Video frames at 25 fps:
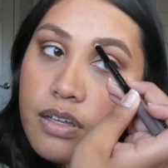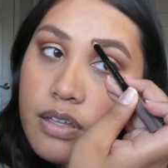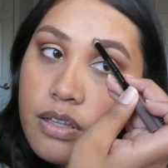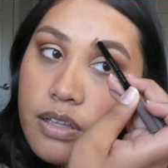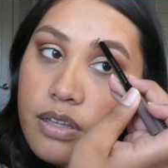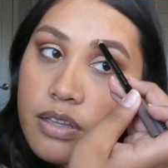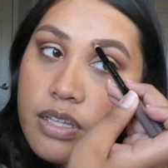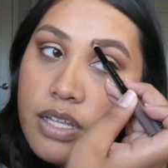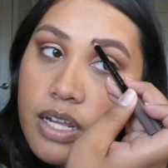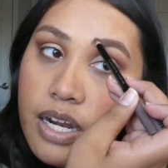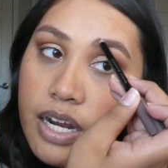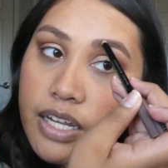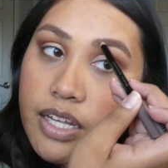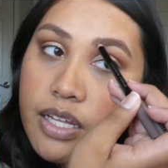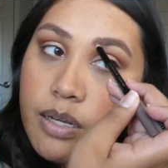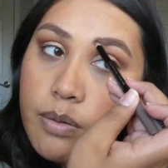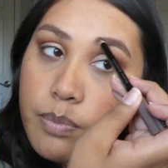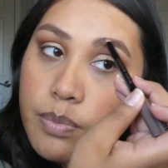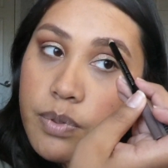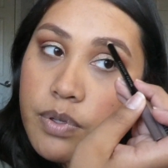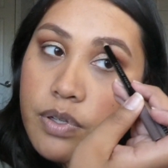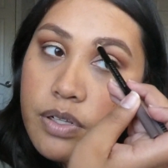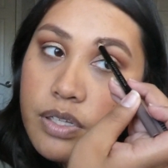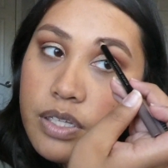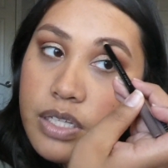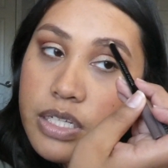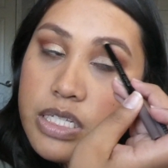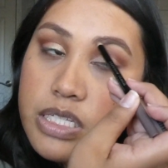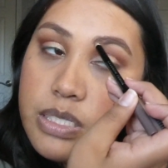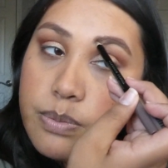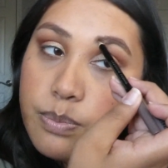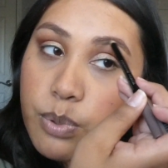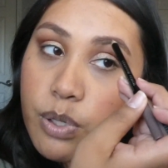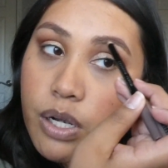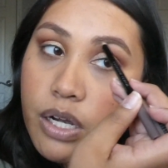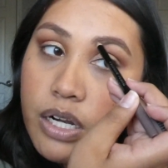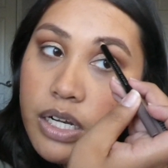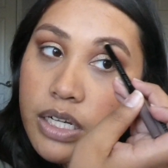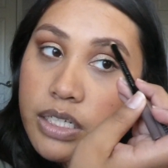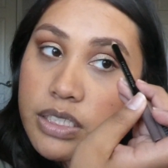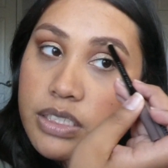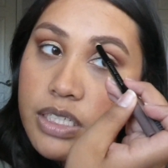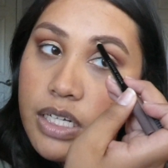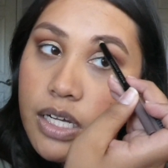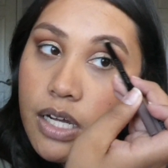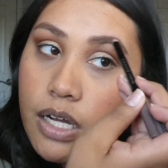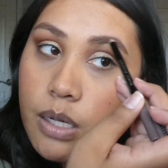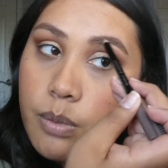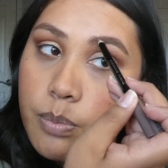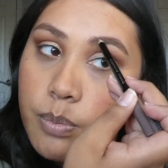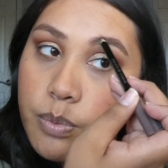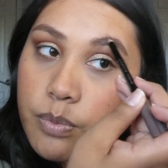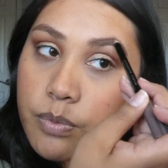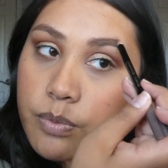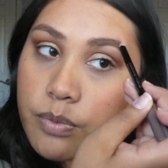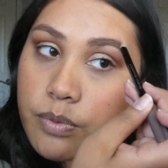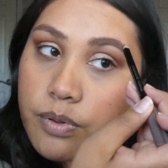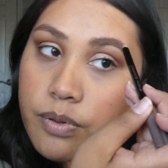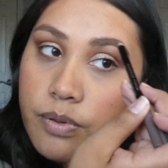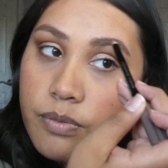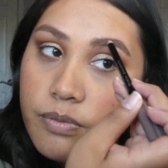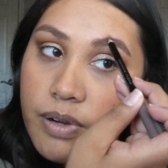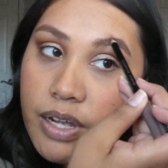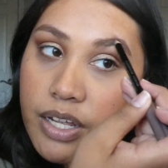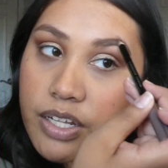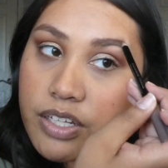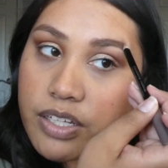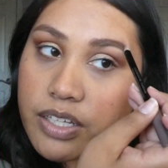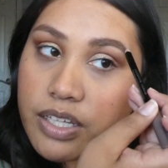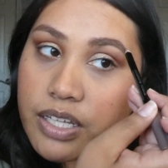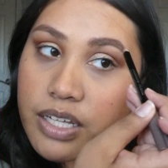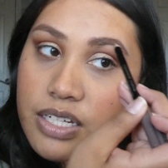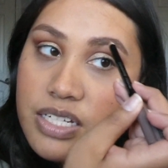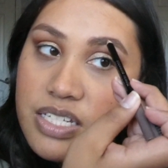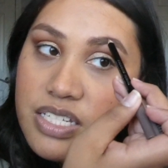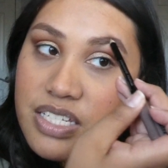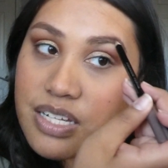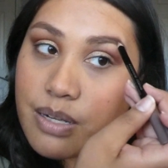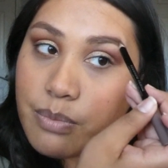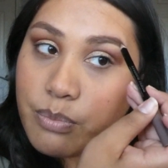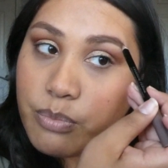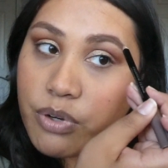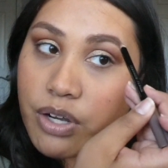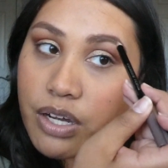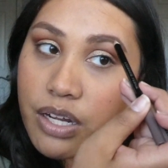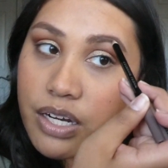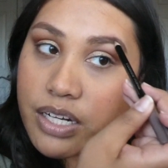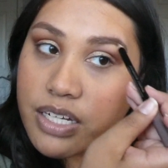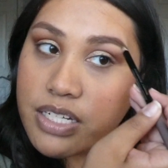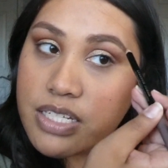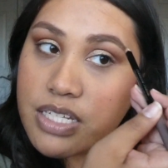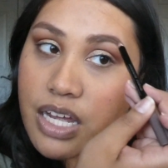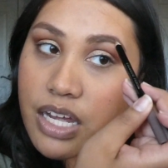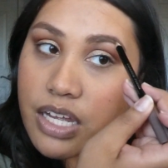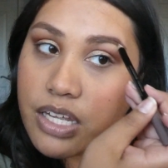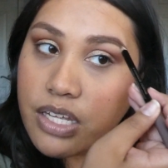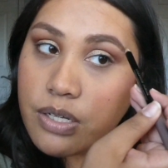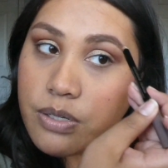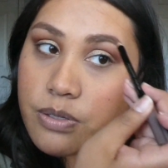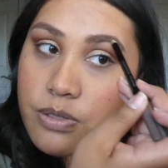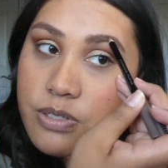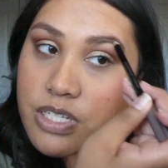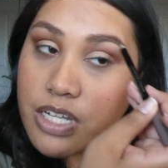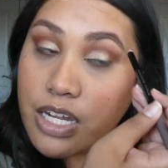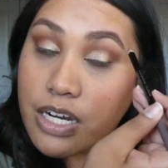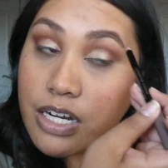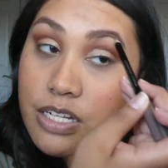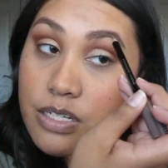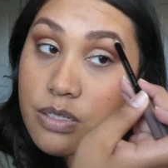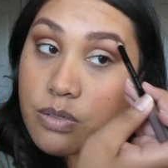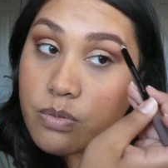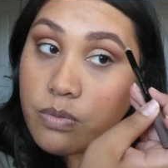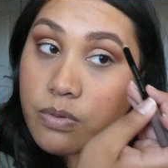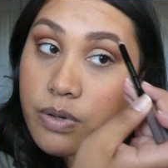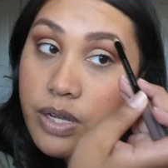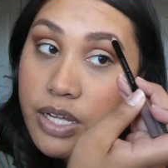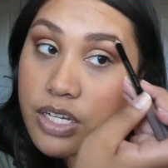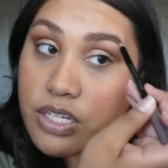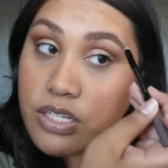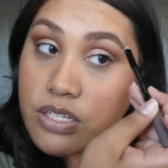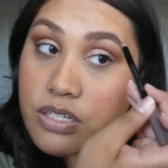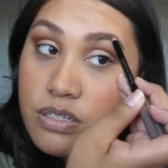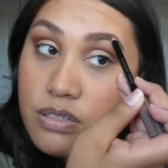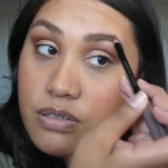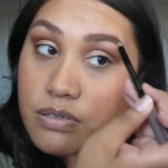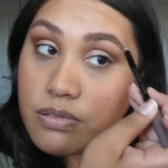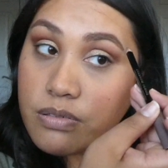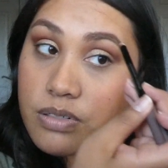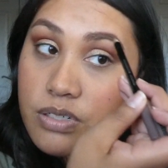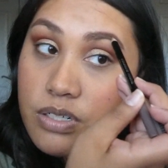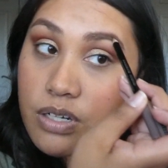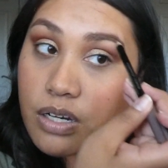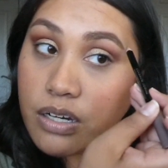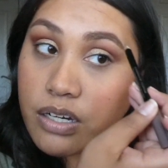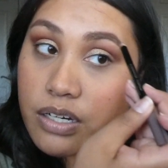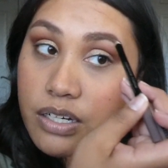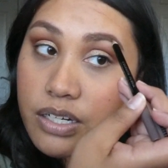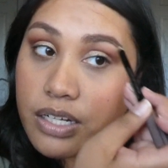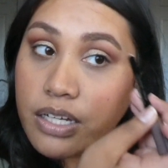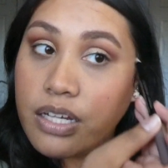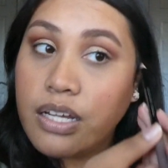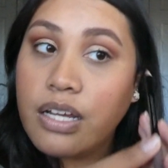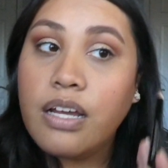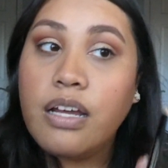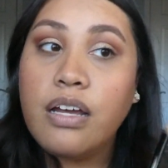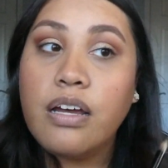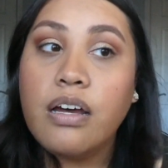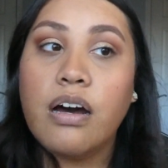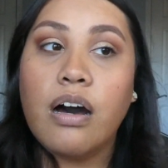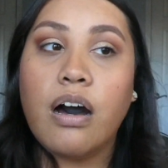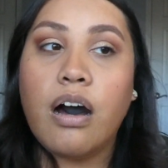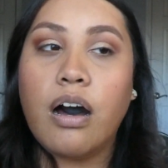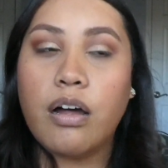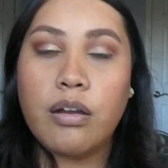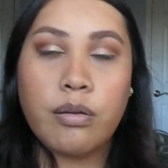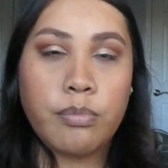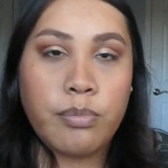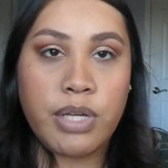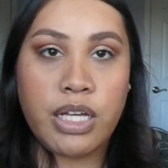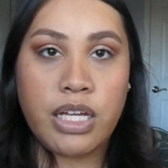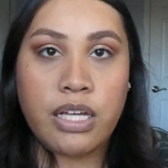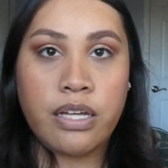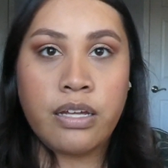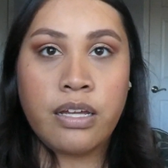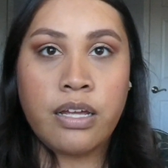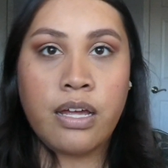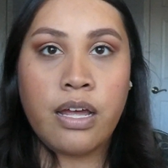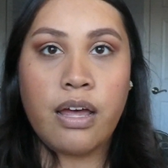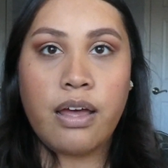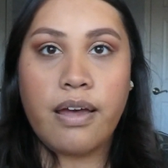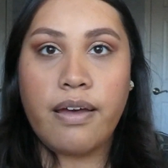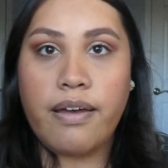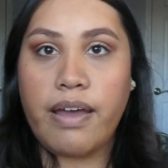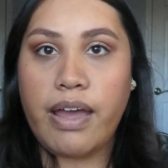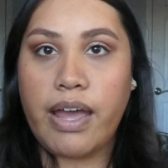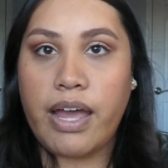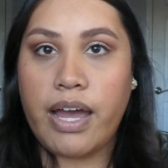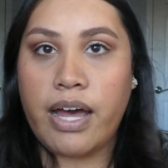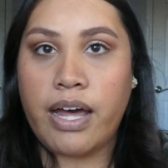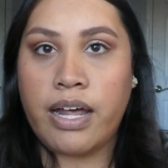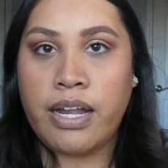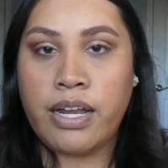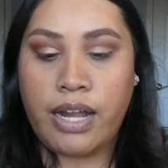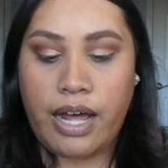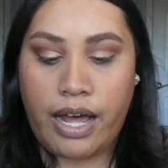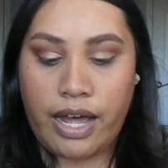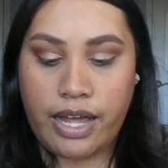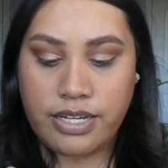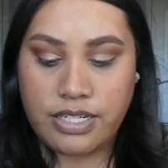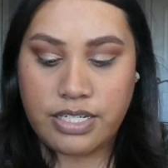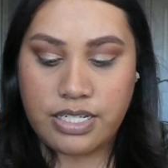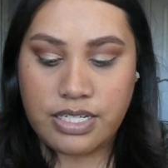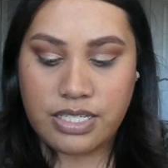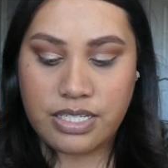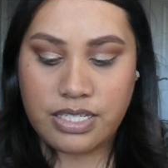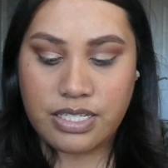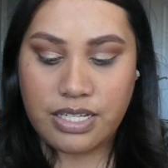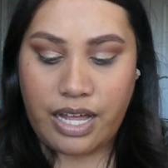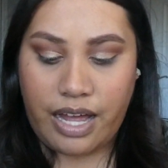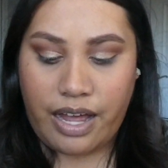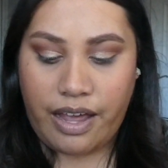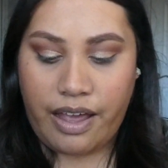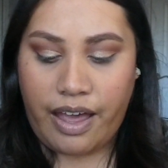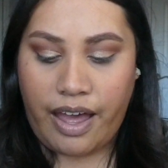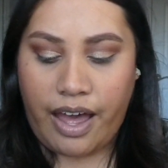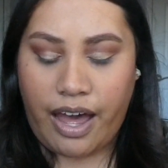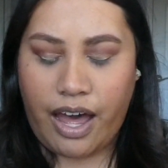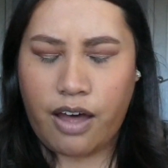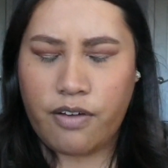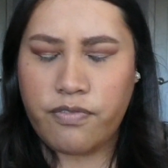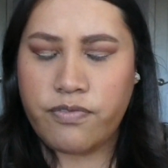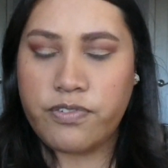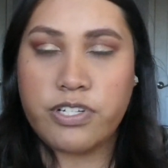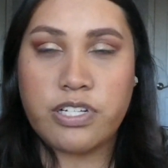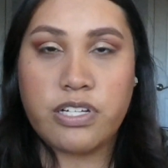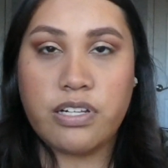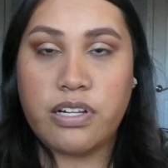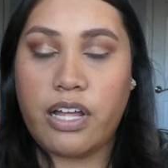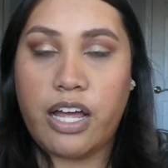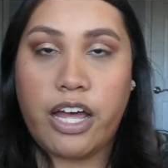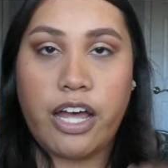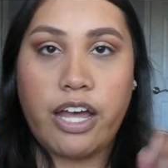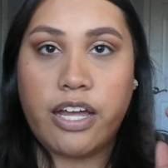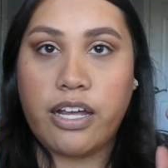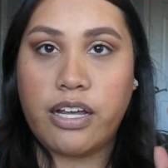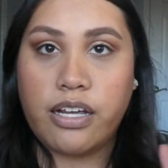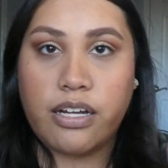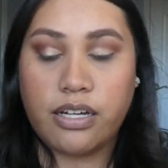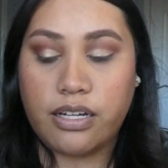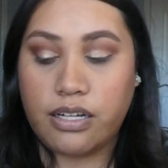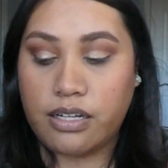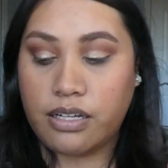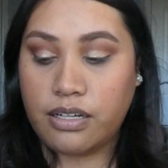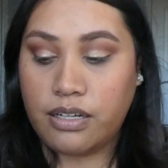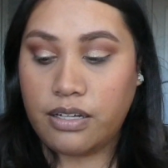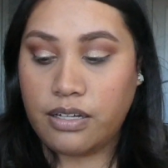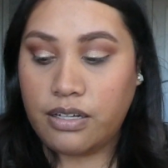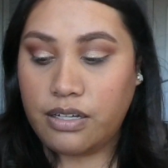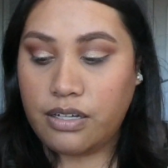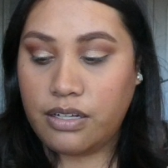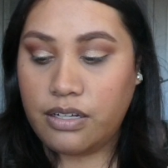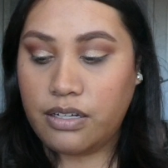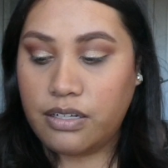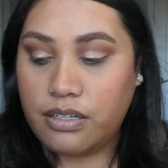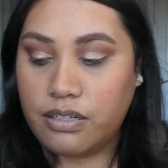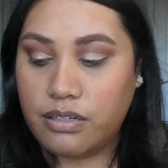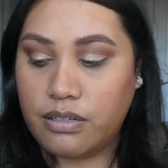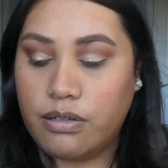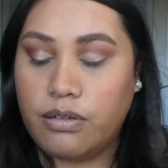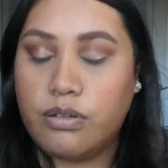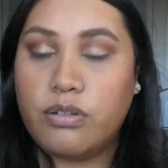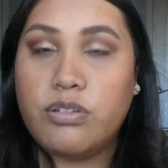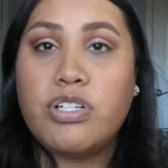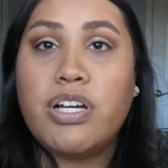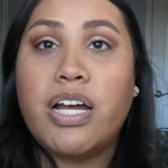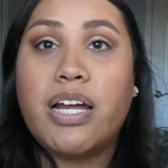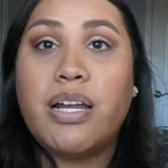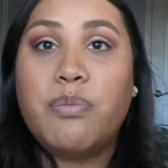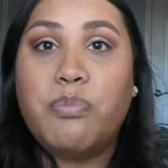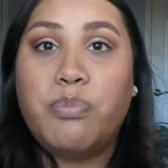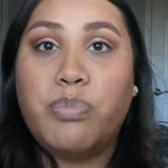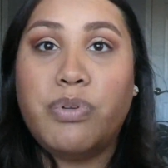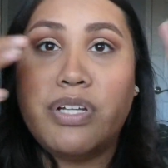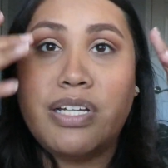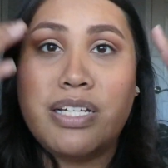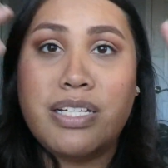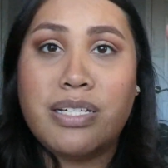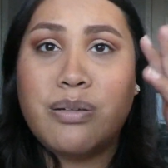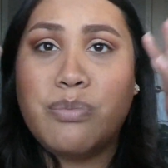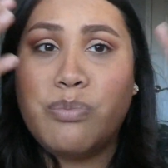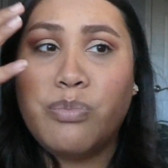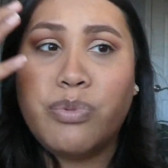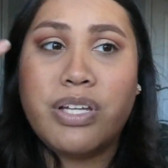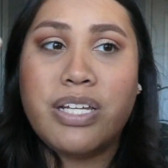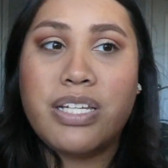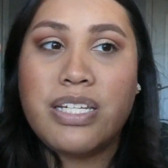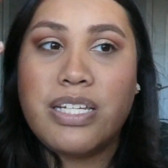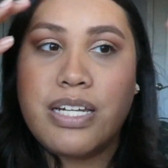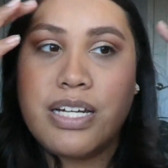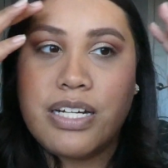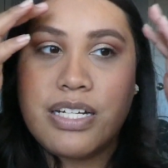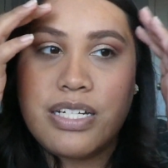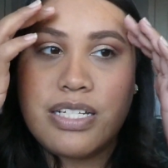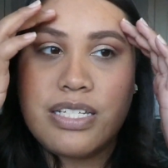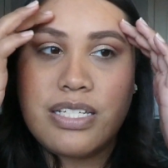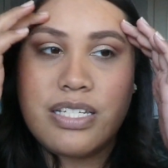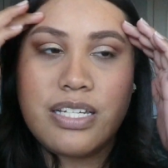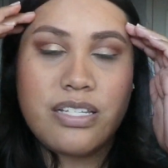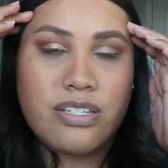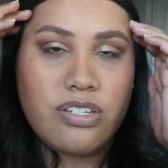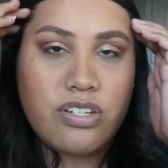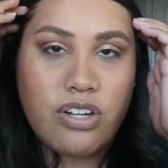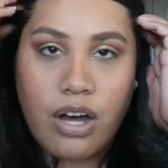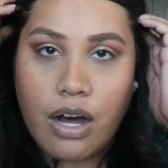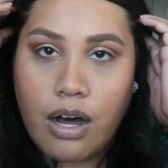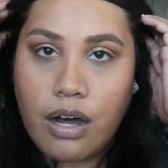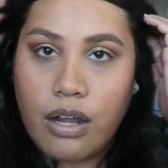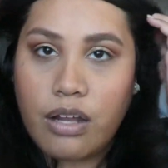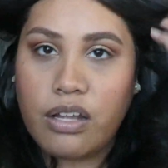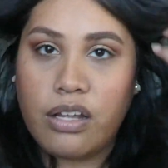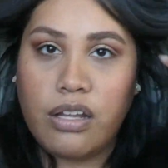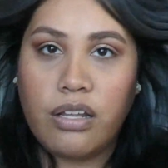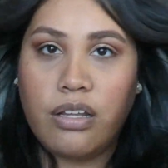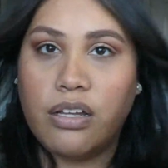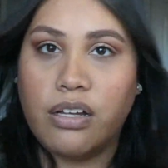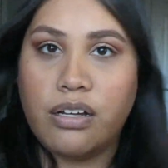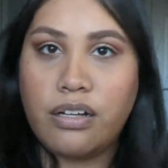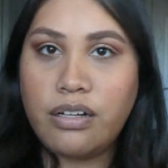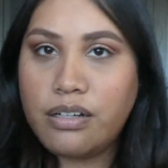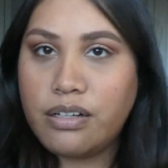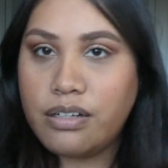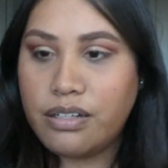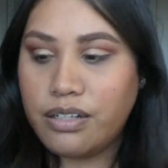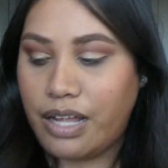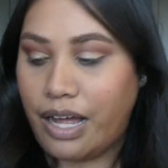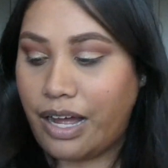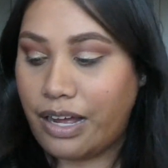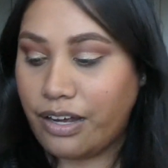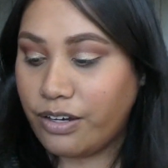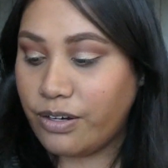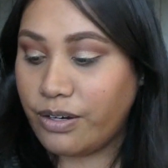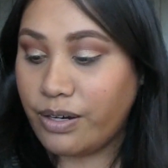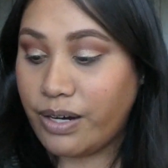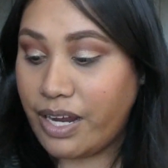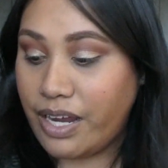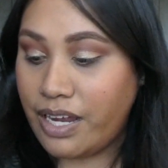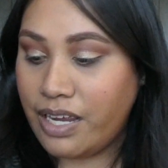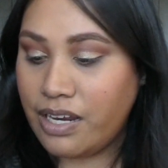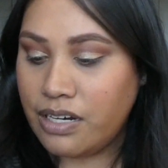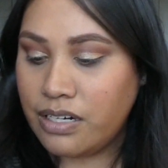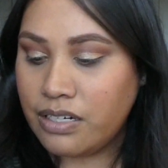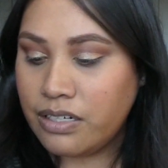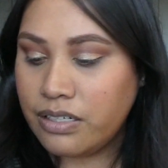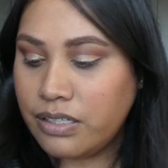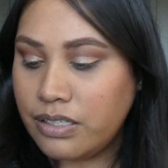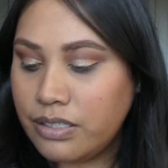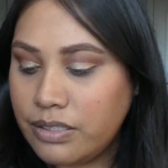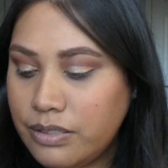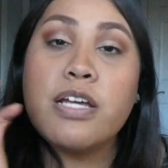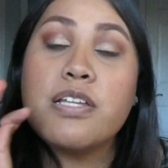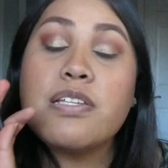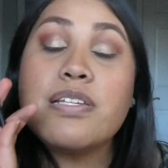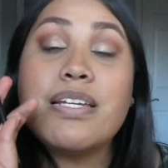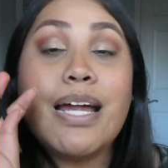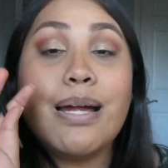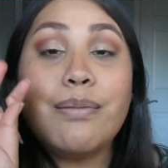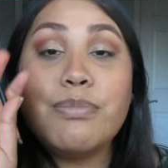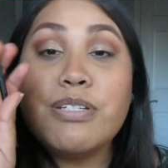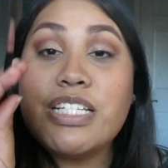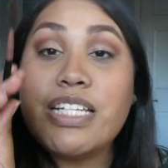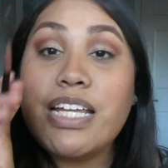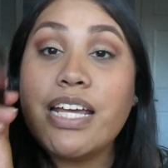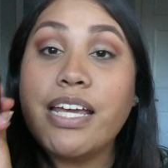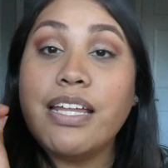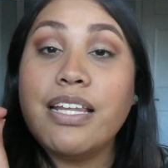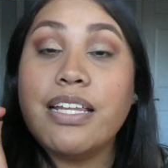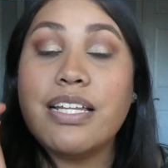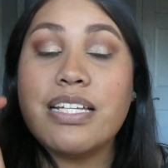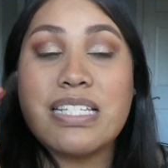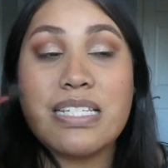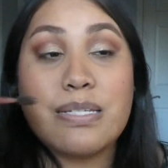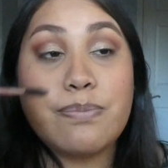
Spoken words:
that I can build this product up rather than some products I use and it's way too dark on me, and I have to like try to blend and it just does not look that great. So now I'm just taking this